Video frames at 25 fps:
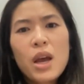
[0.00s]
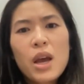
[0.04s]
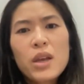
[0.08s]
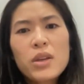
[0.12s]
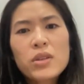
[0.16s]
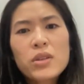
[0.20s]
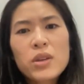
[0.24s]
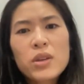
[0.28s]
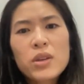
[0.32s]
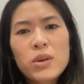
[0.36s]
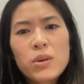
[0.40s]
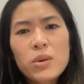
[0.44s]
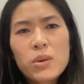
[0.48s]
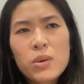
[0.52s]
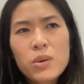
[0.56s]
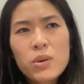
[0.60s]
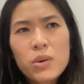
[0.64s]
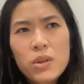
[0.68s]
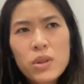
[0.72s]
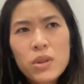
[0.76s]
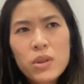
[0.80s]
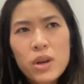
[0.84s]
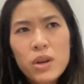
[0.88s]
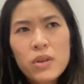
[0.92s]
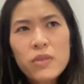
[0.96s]
So
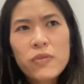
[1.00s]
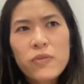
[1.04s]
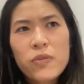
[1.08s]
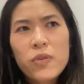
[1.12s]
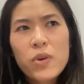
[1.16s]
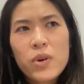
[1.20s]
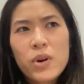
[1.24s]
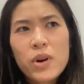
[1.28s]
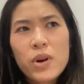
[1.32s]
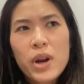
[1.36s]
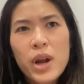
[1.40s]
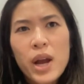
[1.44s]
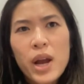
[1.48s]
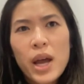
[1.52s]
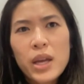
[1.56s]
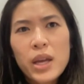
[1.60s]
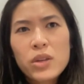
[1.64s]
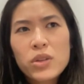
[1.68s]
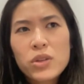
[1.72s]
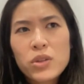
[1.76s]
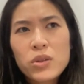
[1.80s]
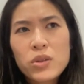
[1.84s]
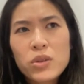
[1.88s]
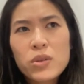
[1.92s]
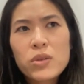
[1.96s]
therefore, I
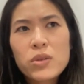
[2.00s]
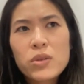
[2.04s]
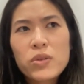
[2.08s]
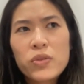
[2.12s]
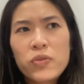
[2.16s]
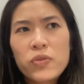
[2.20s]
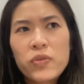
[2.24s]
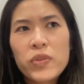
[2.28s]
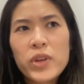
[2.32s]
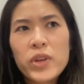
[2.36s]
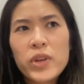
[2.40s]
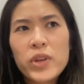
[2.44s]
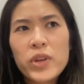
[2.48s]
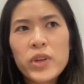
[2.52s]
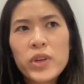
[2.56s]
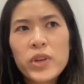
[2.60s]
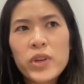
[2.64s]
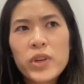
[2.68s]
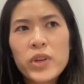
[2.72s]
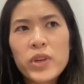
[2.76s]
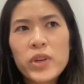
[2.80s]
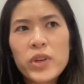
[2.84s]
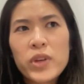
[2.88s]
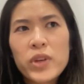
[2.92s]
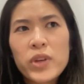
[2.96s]
do
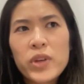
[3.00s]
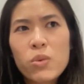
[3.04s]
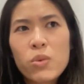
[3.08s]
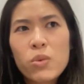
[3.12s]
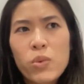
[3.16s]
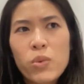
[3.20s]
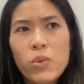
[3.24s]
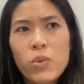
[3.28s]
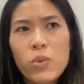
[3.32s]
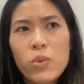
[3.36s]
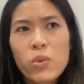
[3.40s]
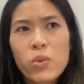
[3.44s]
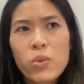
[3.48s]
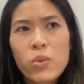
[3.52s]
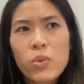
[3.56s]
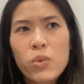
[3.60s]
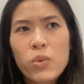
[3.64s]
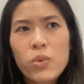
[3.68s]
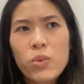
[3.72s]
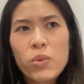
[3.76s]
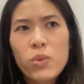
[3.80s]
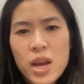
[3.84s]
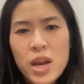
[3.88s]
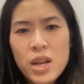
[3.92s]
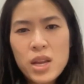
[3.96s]
feel when you
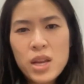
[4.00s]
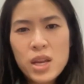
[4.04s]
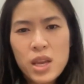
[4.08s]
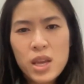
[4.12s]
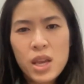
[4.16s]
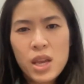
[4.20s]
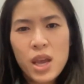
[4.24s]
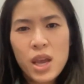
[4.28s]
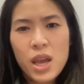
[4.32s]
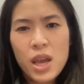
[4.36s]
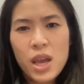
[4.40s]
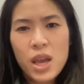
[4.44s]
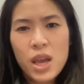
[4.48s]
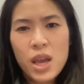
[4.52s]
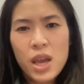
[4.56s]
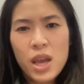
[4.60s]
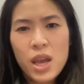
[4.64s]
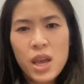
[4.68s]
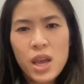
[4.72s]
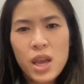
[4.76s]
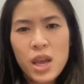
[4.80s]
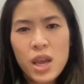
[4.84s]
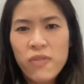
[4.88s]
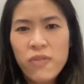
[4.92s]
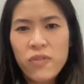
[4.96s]
try to get
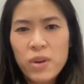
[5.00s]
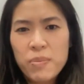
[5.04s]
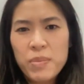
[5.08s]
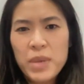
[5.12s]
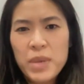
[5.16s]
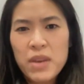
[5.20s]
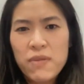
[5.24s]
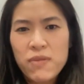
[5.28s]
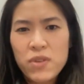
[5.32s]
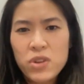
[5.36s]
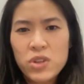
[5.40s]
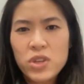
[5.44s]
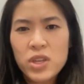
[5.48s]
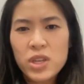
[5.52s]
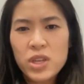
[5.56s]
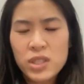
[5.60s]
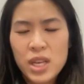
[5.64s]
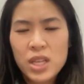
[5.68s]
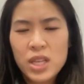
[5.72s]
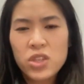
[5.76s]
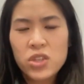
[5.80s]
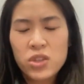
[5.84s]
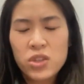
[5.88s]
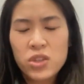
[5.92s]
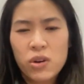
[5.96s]
away from even just
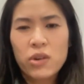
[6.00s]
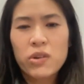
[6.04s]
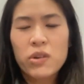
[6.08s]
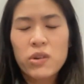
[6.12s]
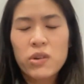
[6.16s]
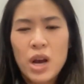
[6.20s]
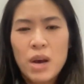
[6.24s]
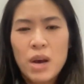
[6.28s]
a general